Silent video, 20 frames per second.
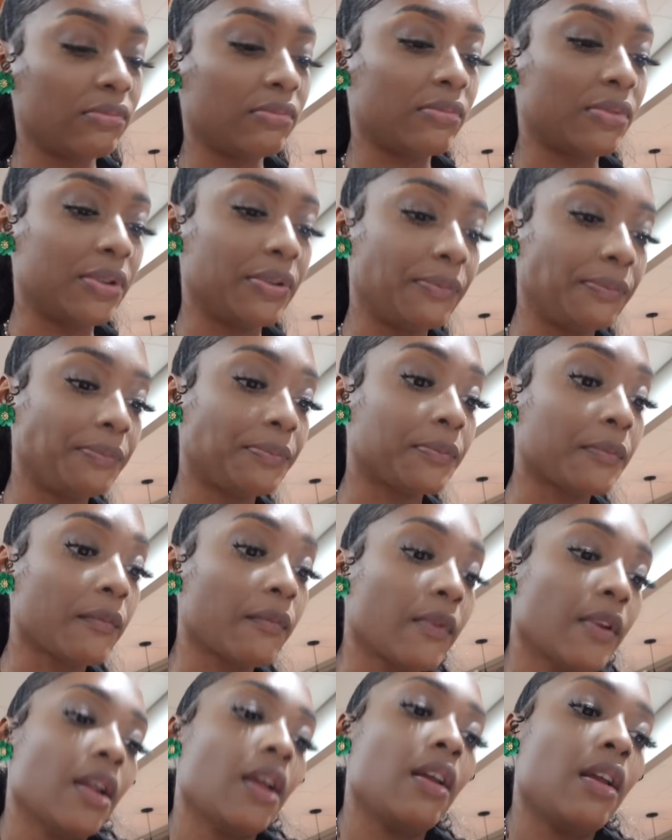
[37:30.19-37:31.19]
But
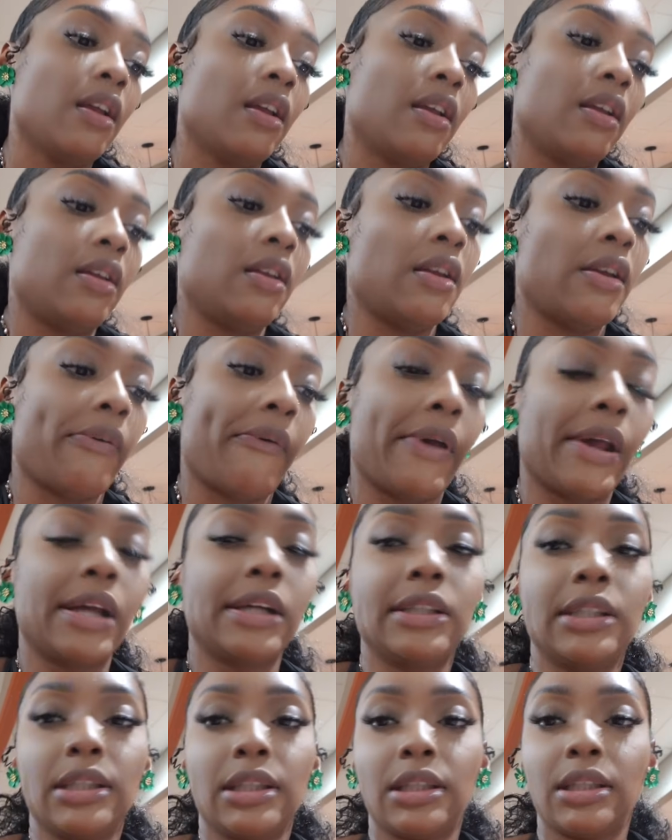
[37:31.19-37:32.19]
yeah, I
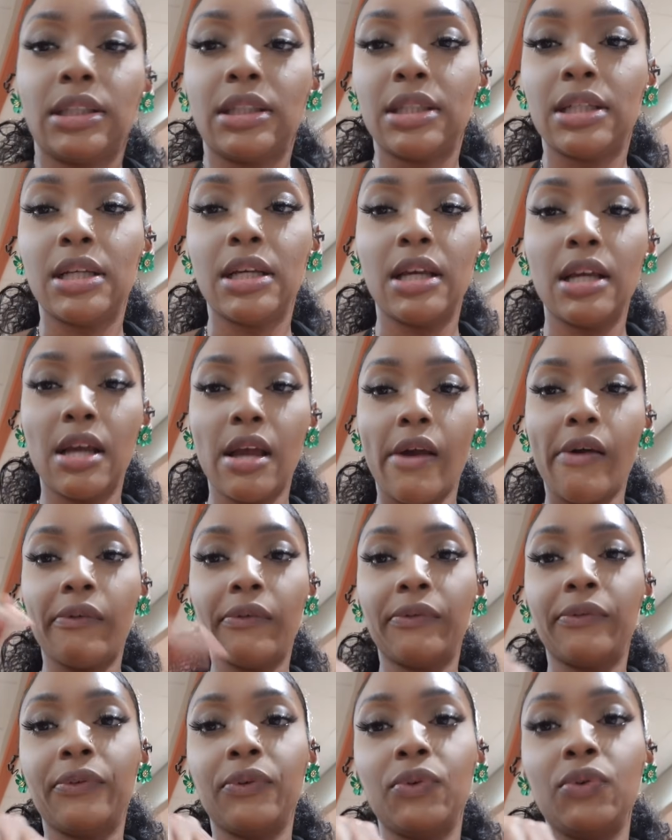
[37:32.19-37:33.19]
get
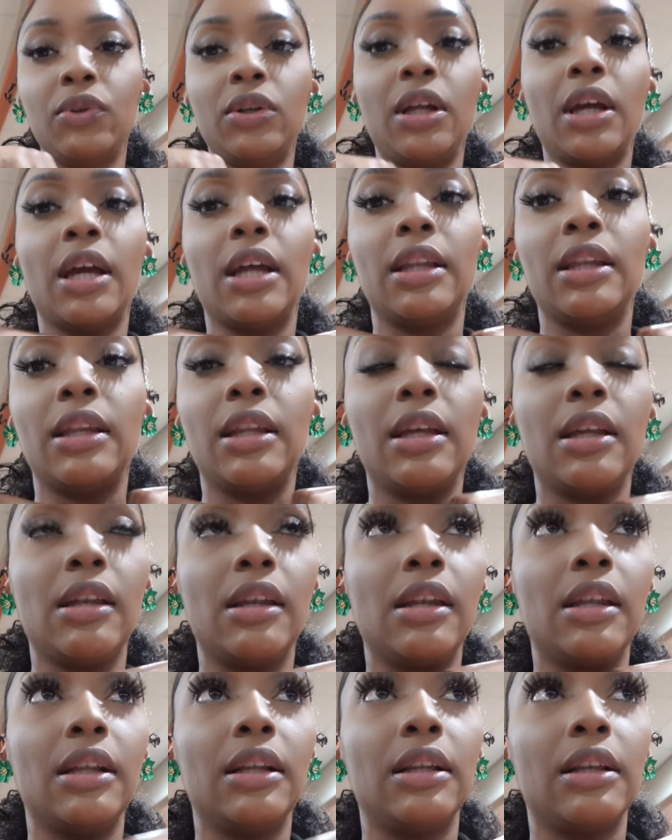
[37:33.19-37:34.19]
food and
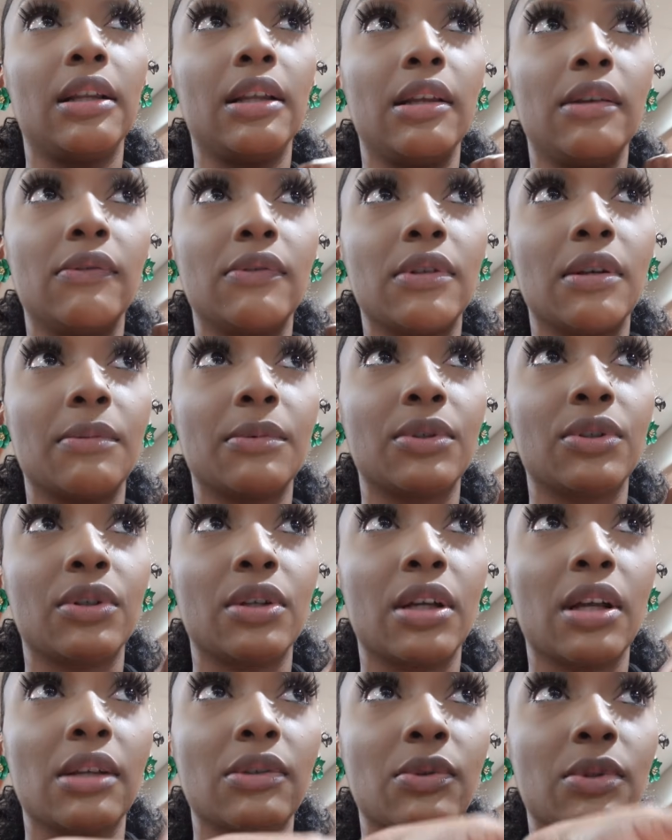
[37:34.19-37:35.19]
then leave. So I'm gonna show
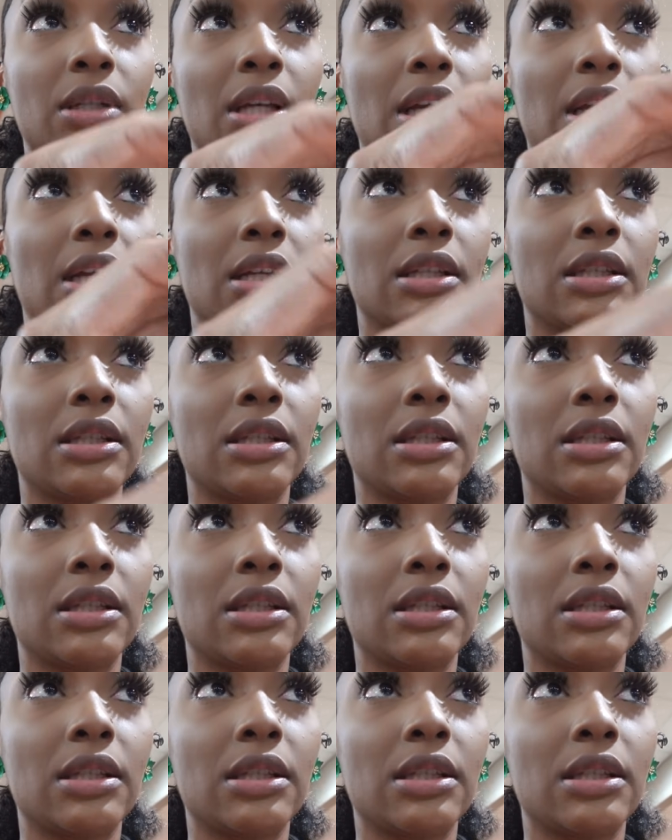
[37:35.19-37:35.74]
you guys what I get.